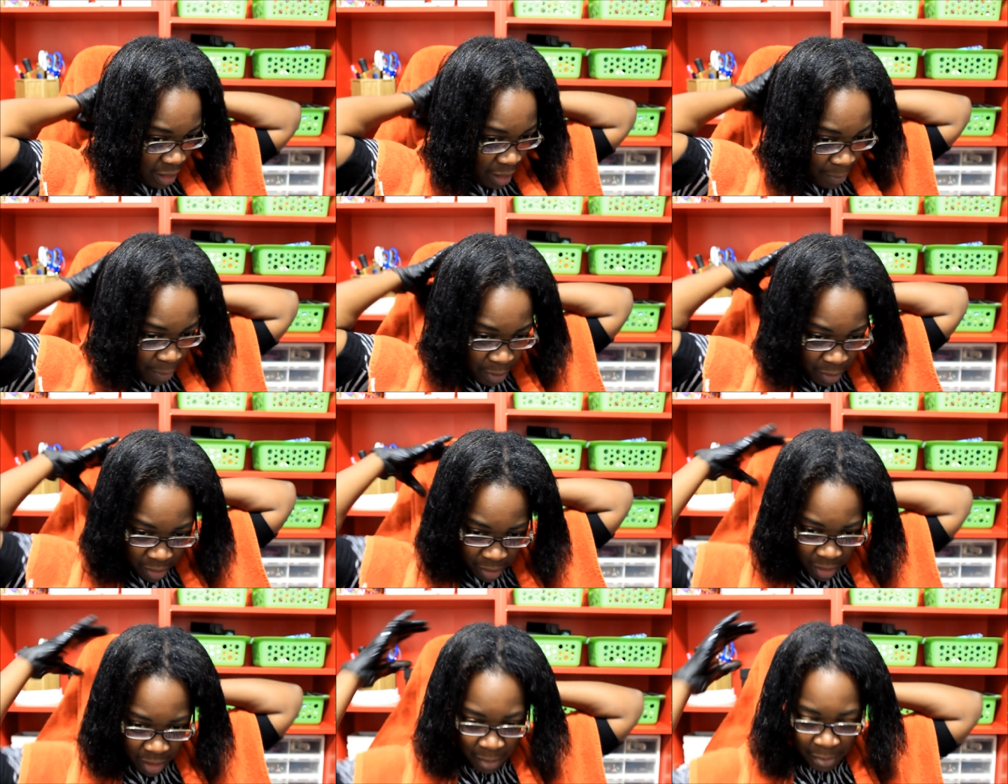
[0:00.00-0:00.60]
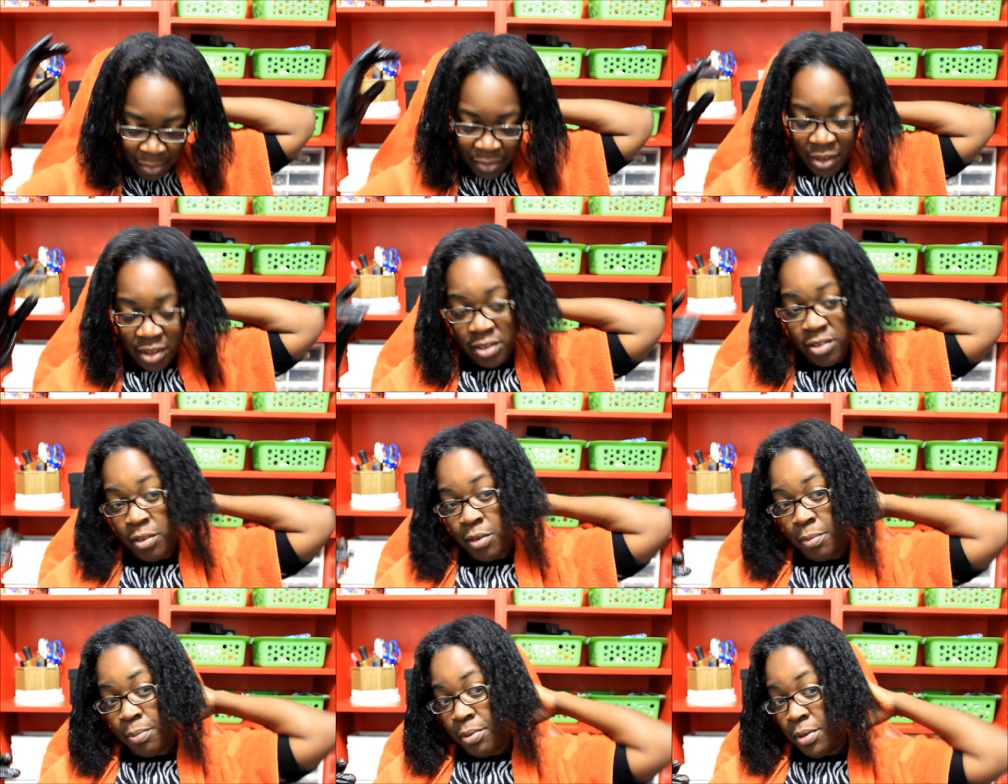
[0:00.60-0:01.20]
I won't, I'm just
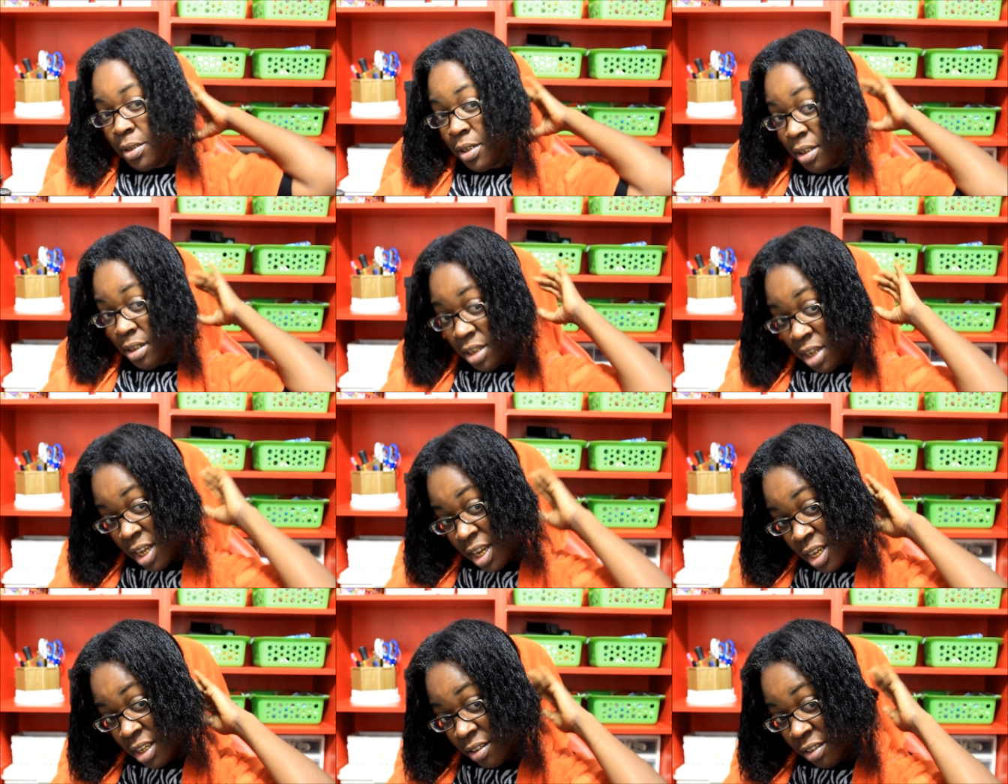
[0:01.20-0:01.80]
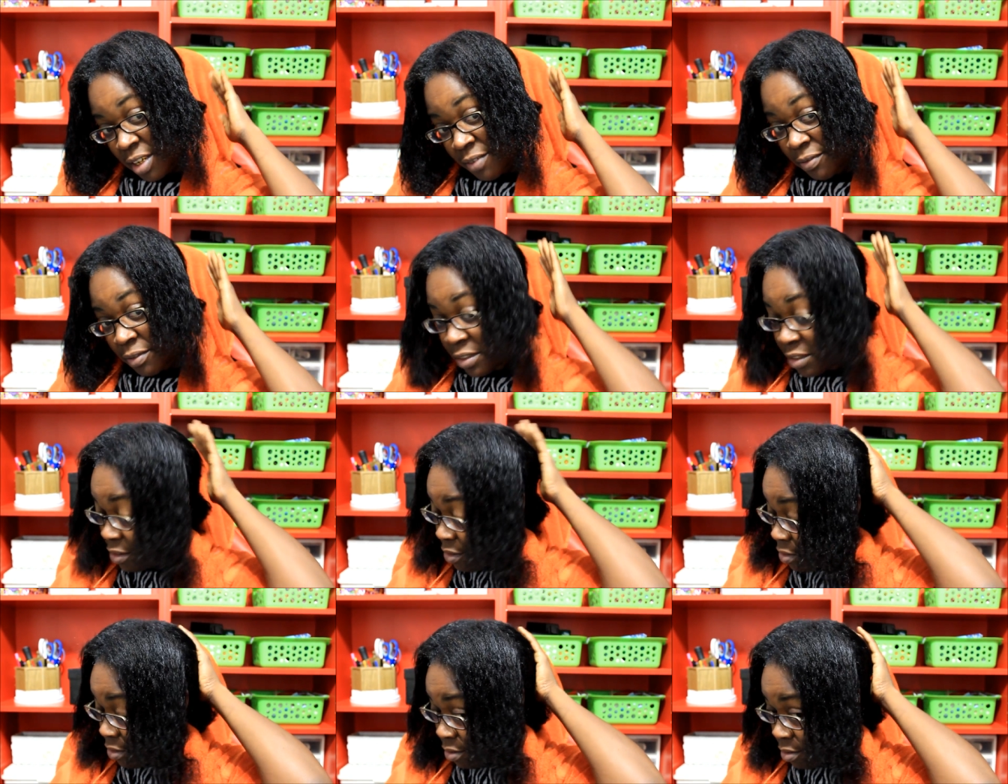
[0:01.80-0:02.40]
gonna put it, I ain't gonna even
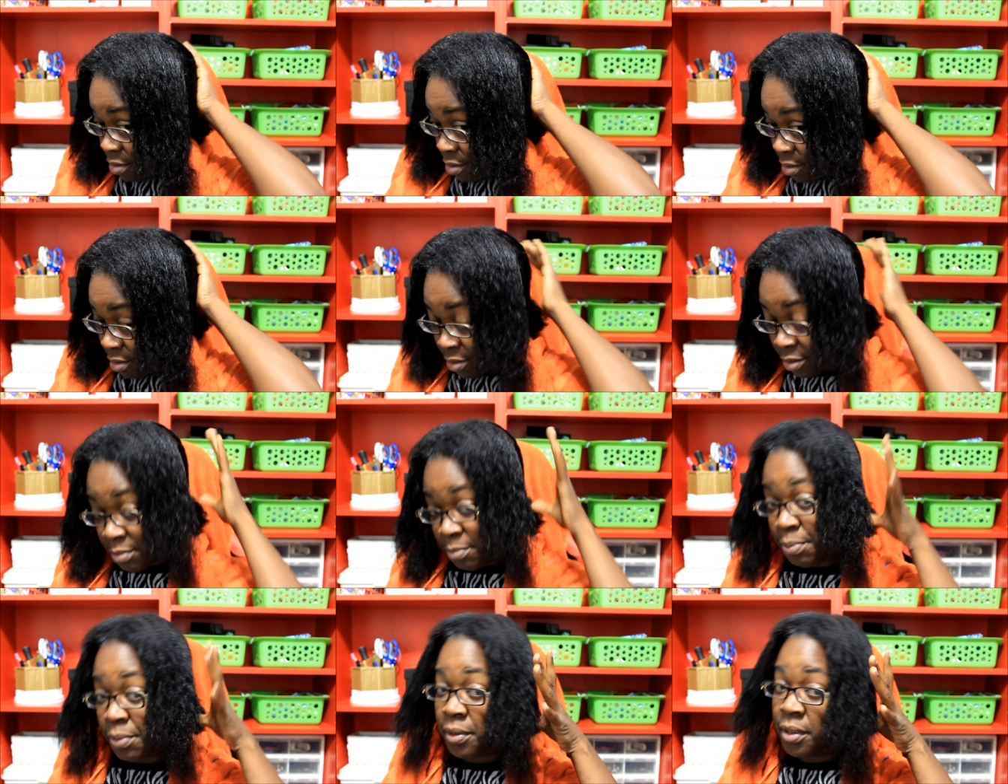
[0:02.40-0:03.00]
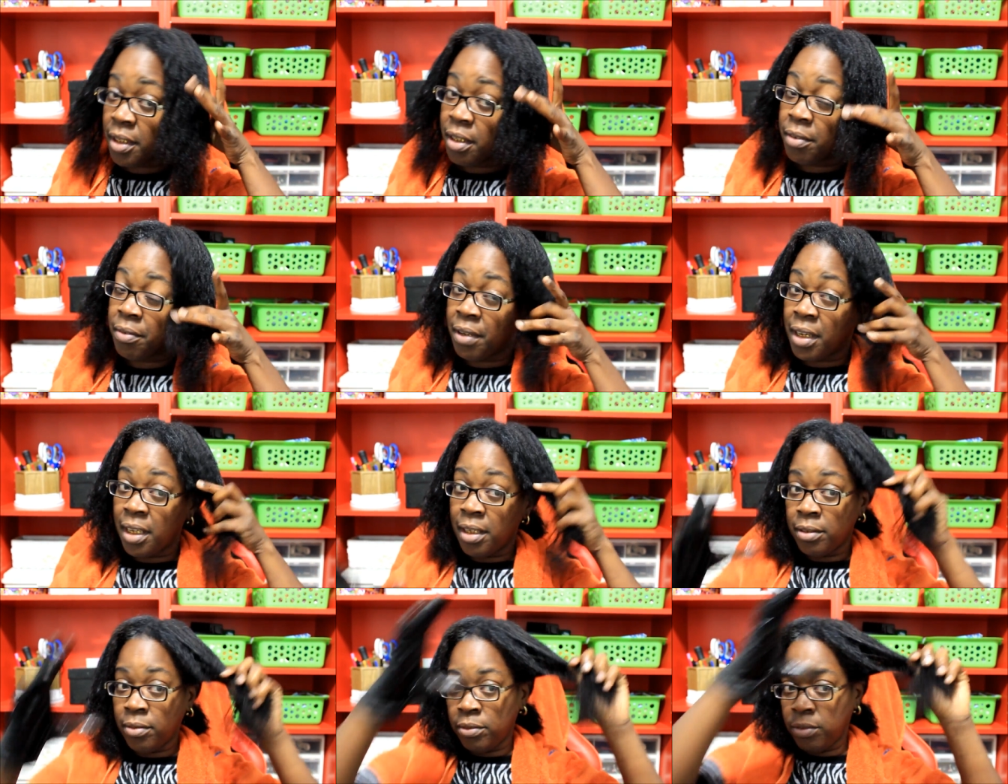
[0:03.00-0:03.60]
put it
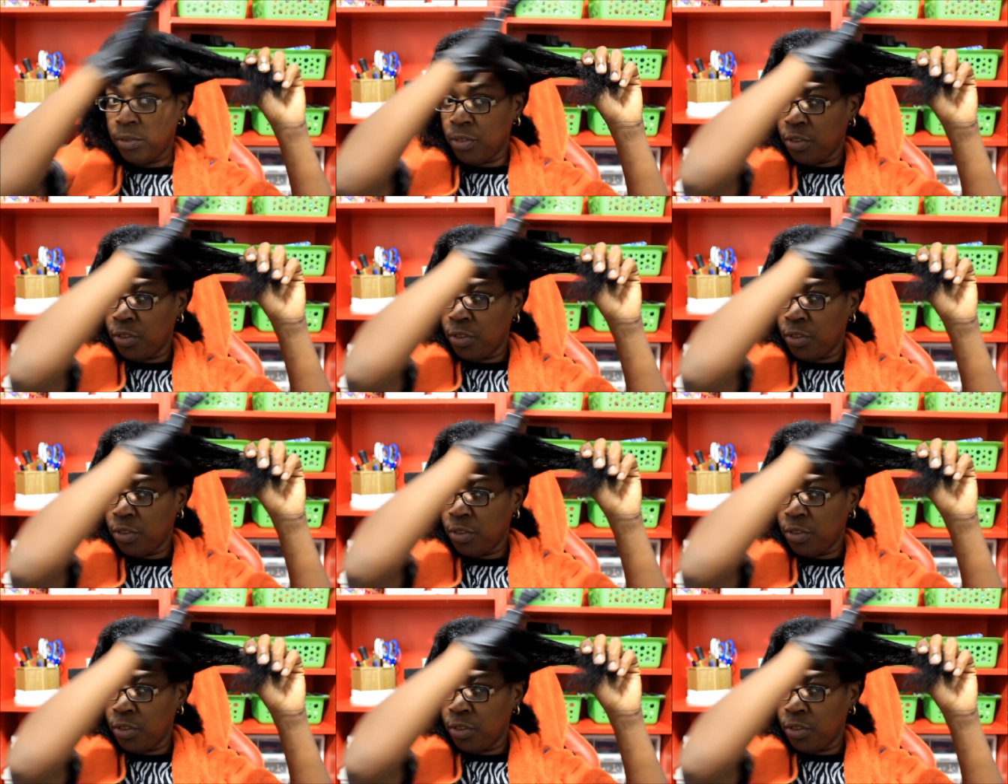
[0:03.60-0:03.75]
around